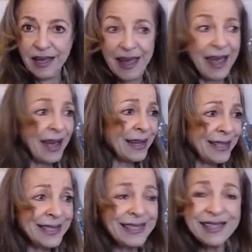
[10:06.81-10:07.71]
and
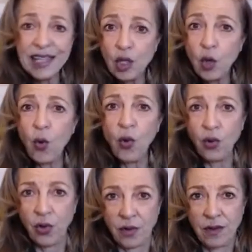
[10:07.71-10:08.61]
it's in
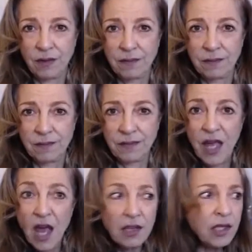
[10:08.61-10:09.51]
order
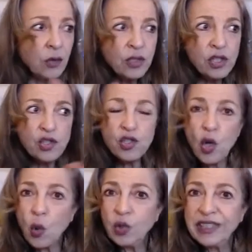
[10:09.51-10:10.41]
there is
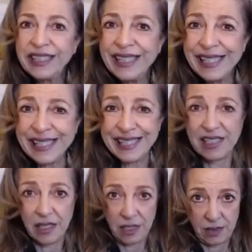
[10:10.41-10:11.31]
no
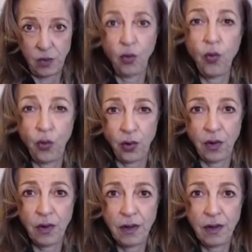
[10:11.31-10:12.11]
disorder.